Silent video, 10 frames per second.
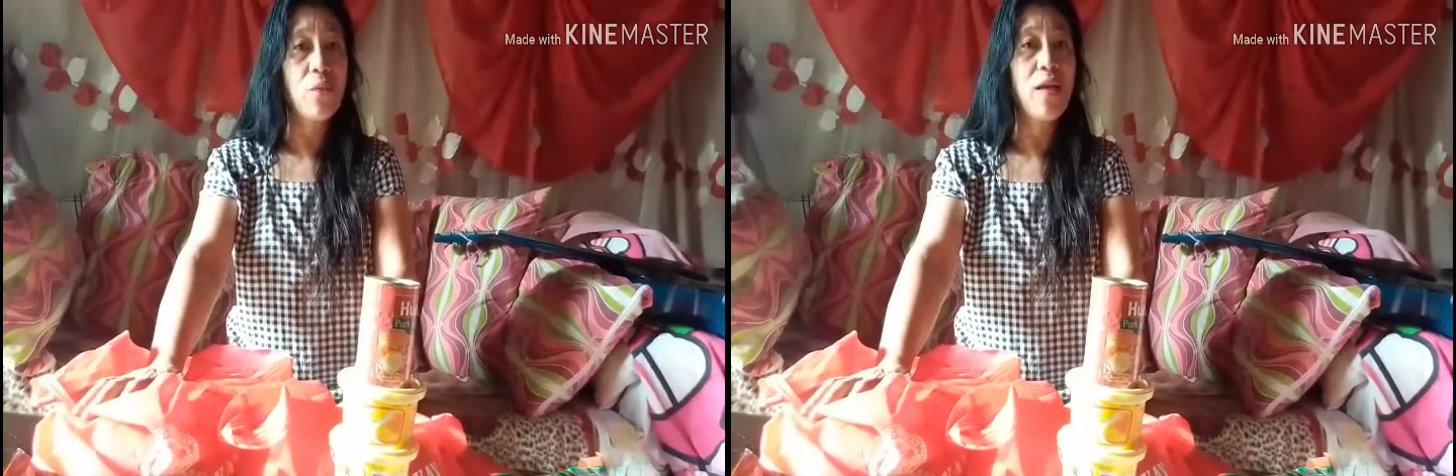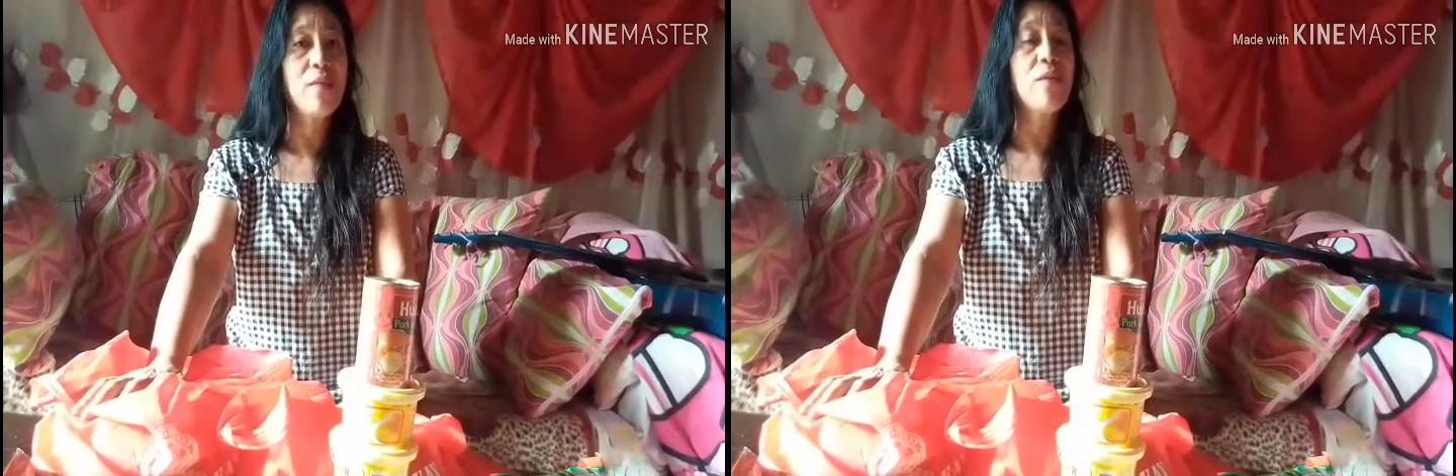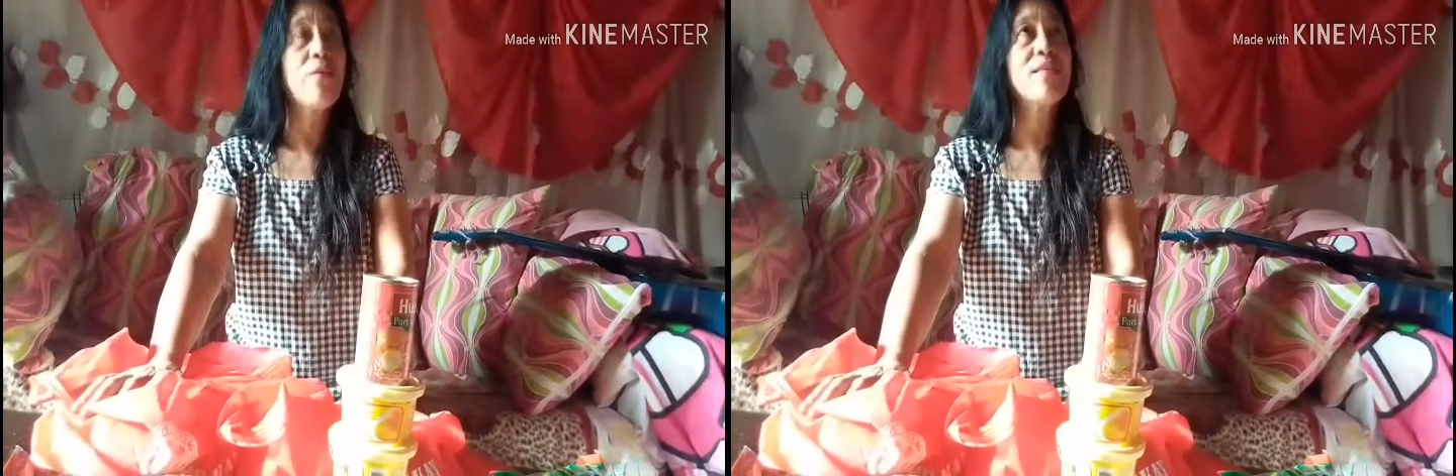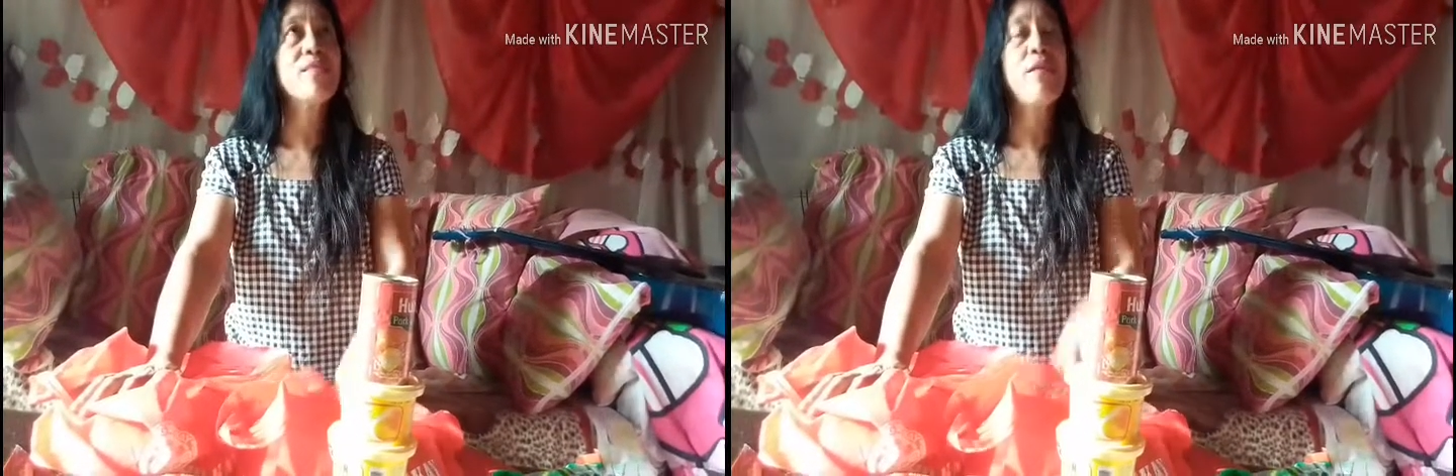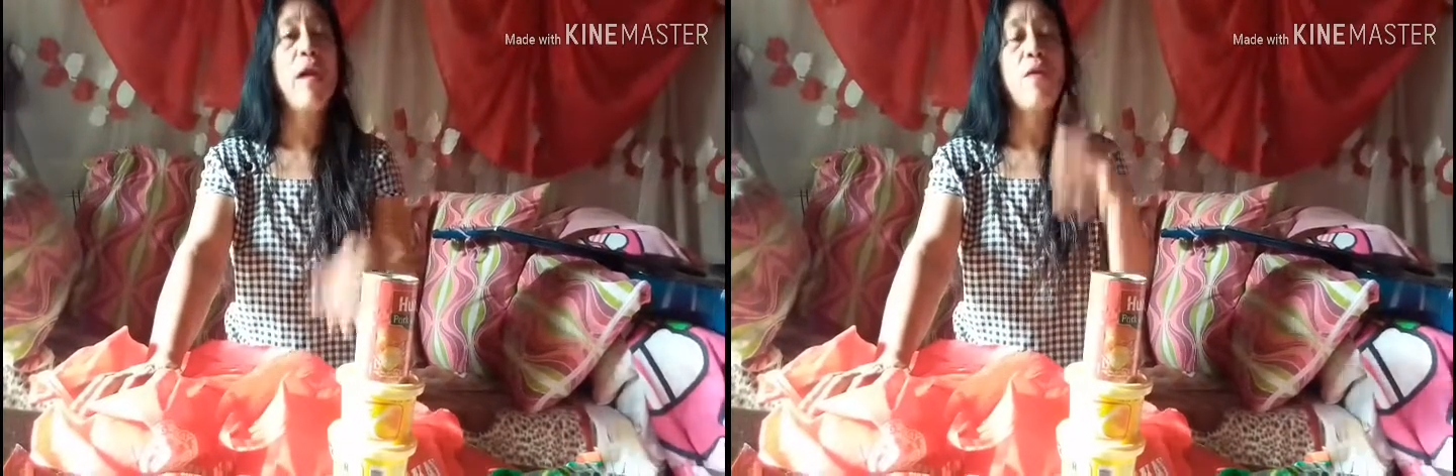we're gonna
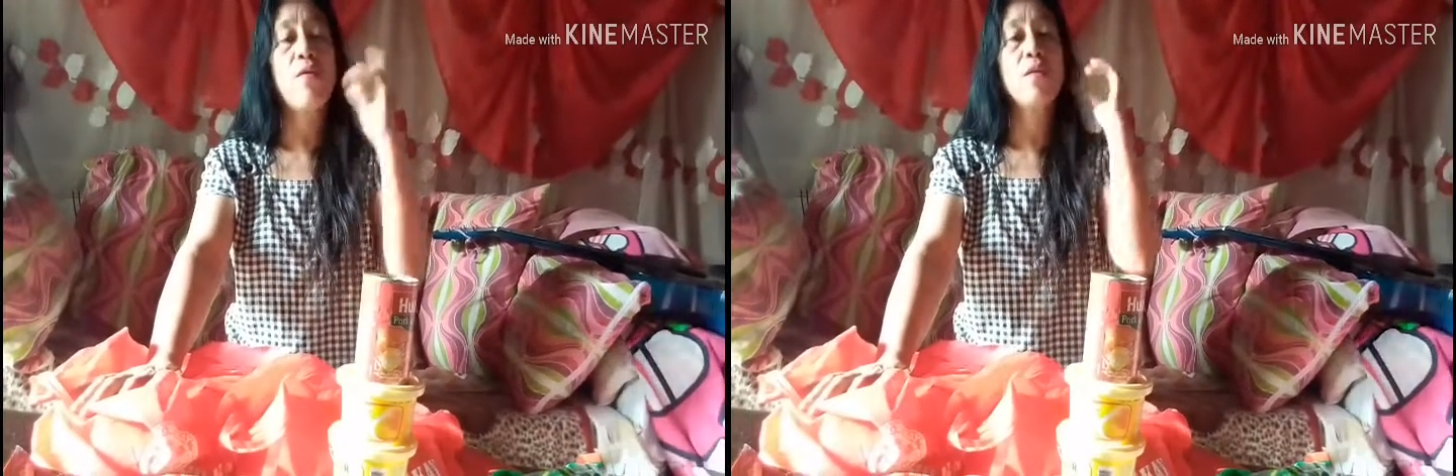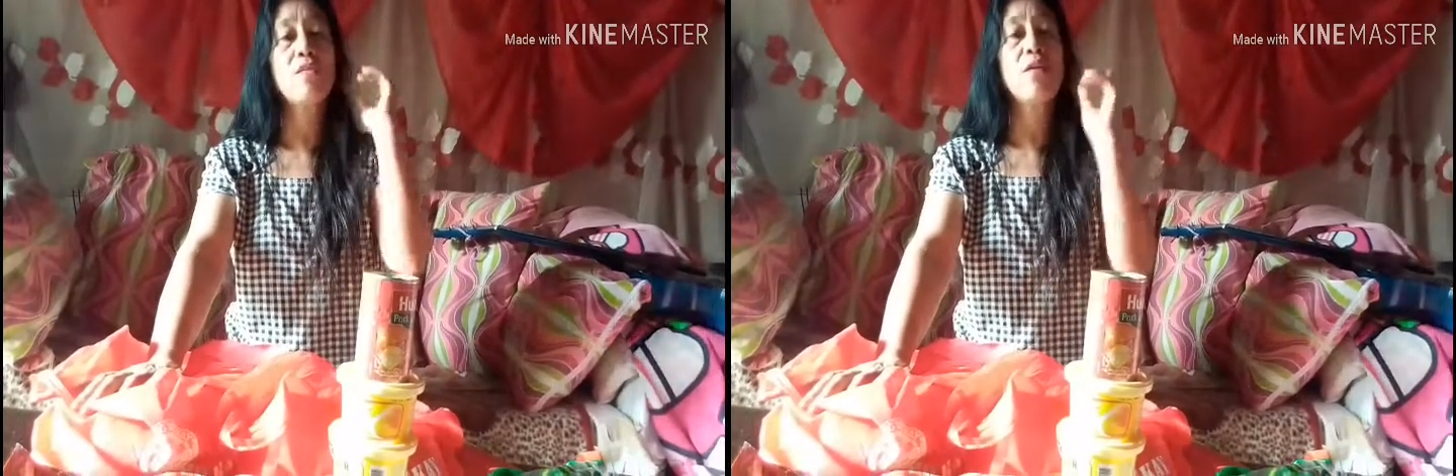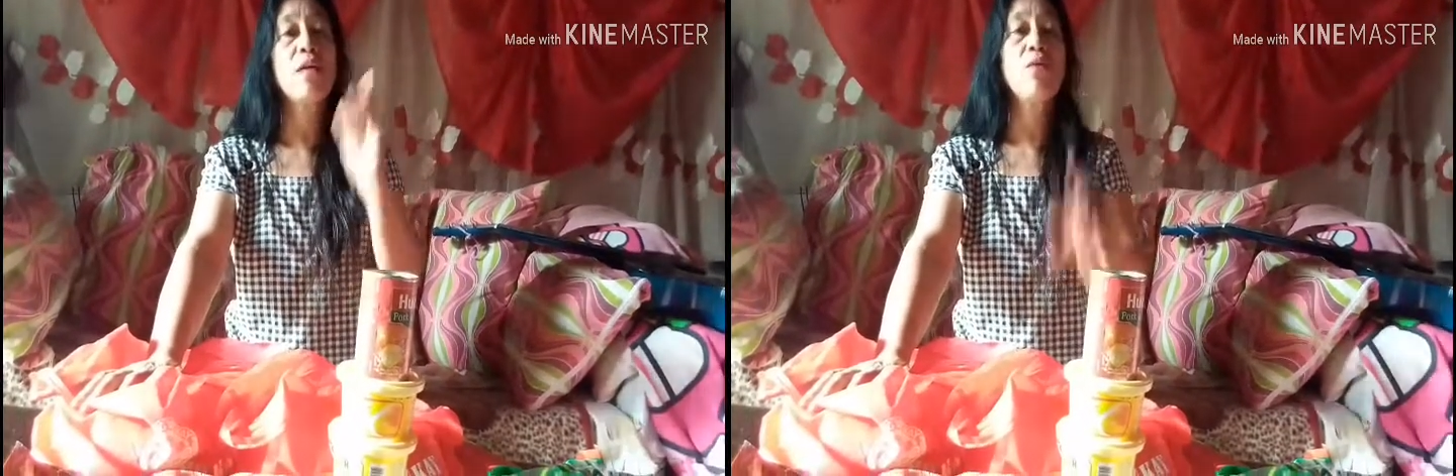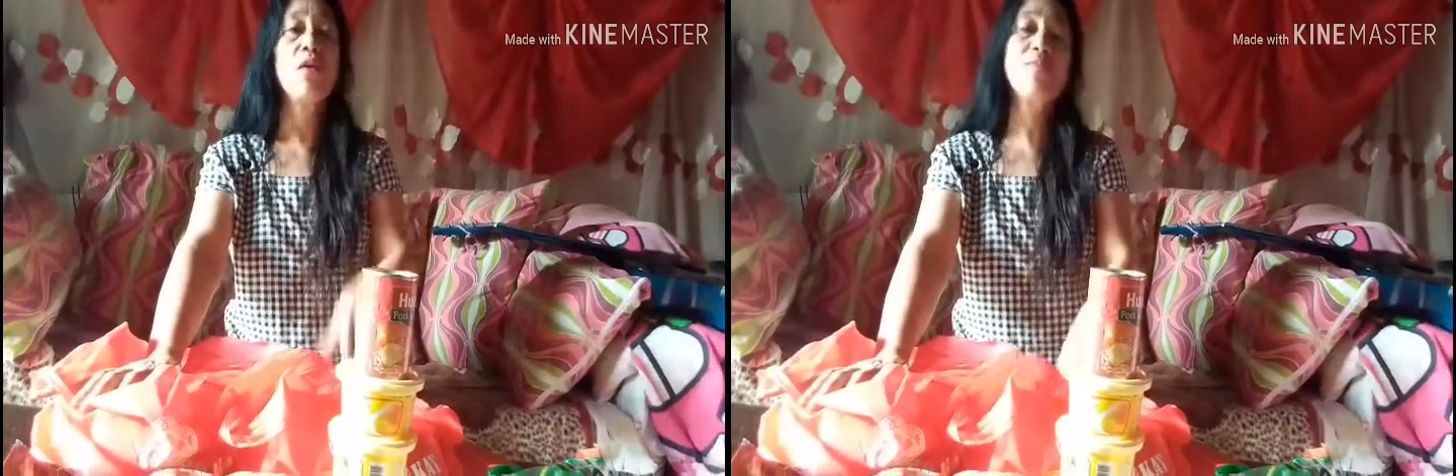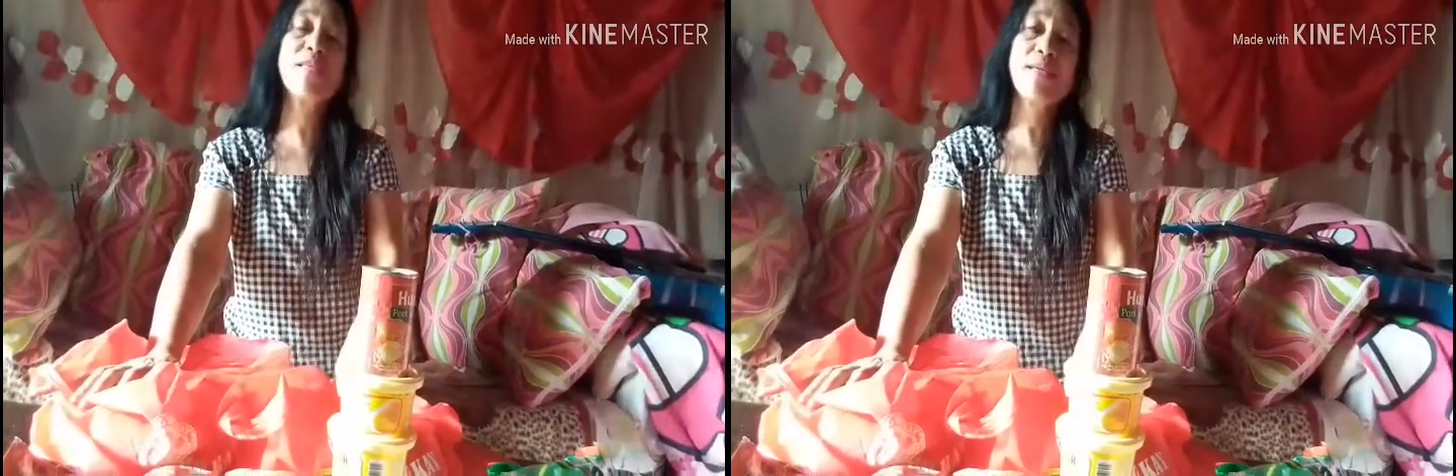reach there to the
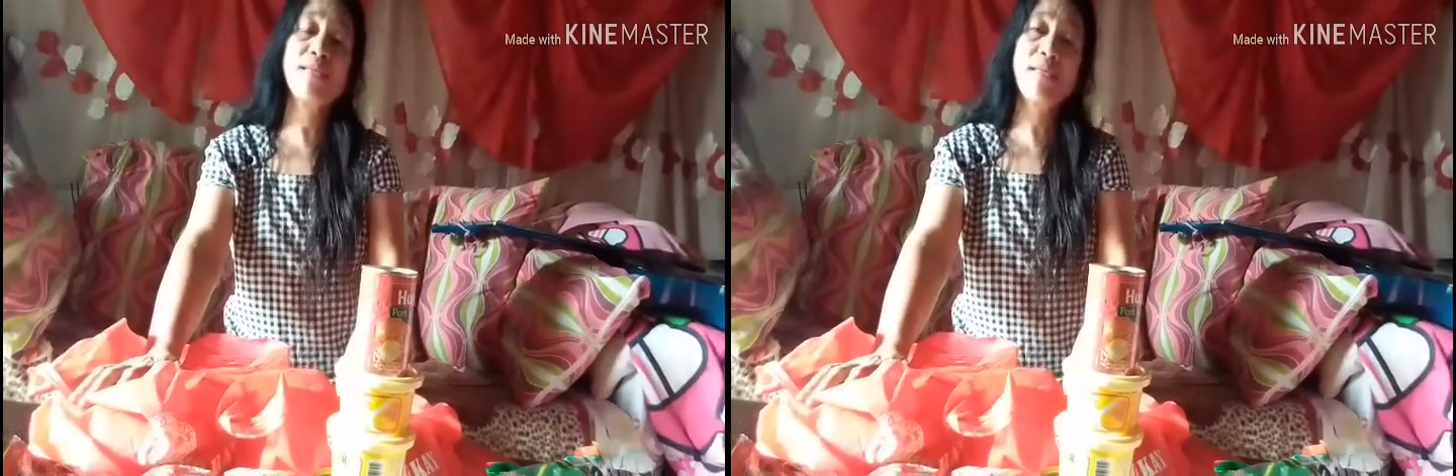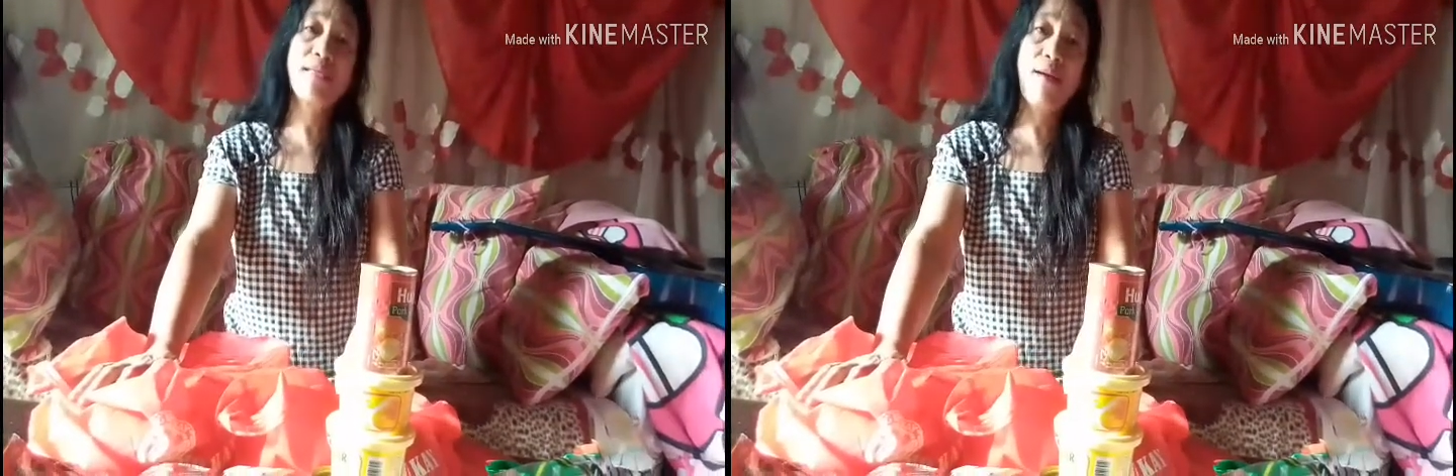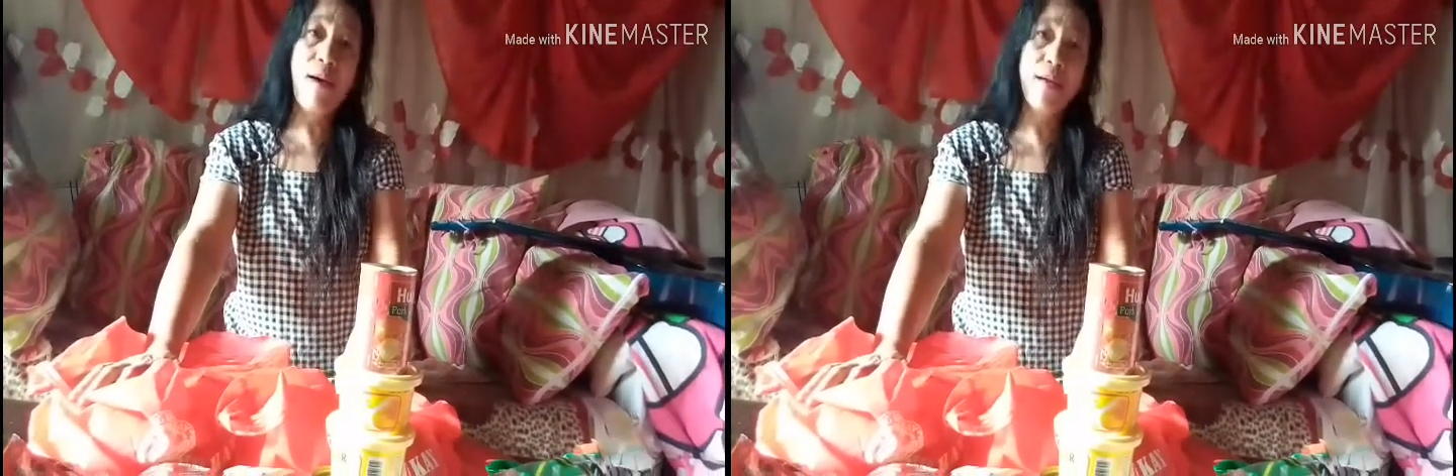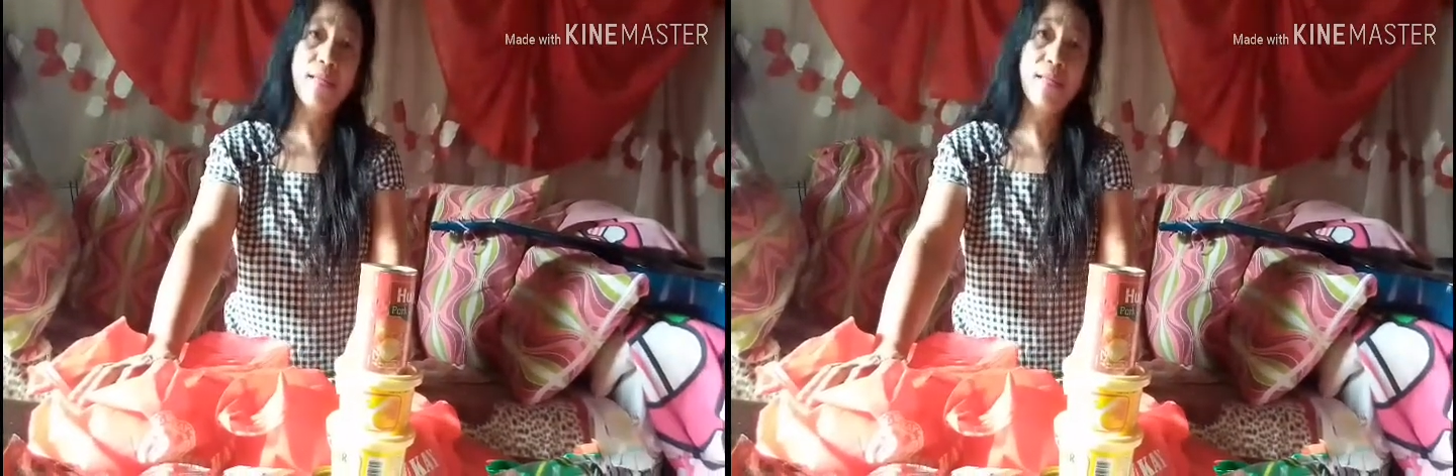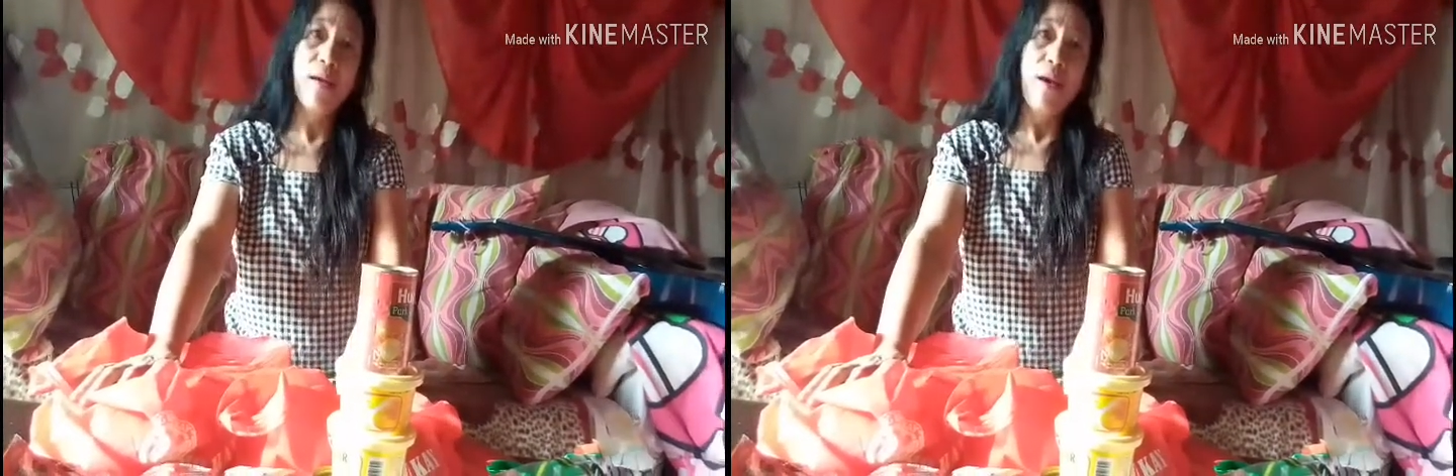goal of success,
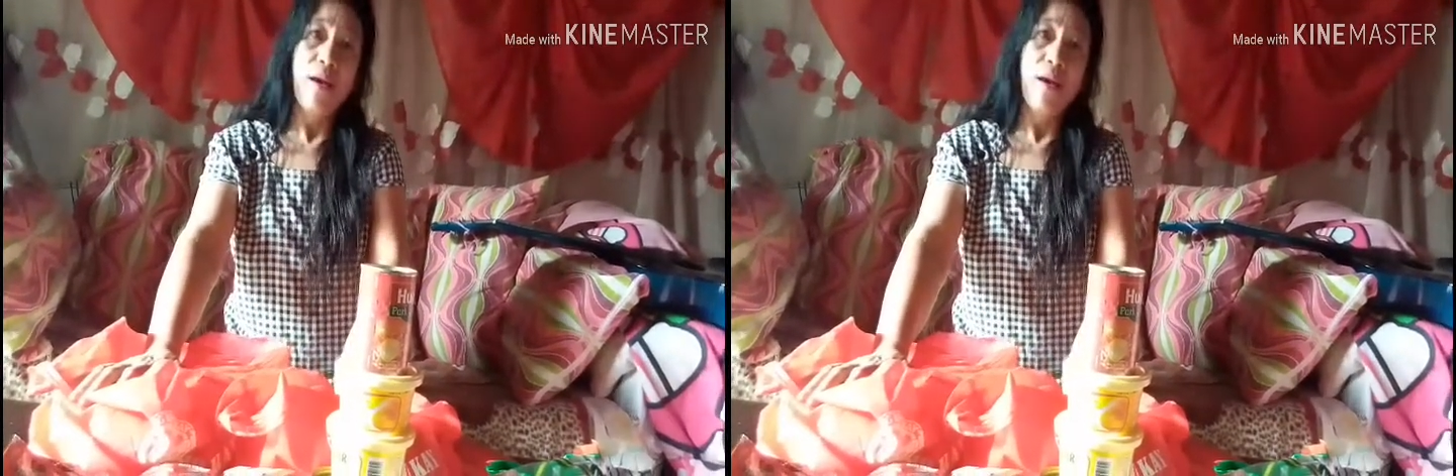guys.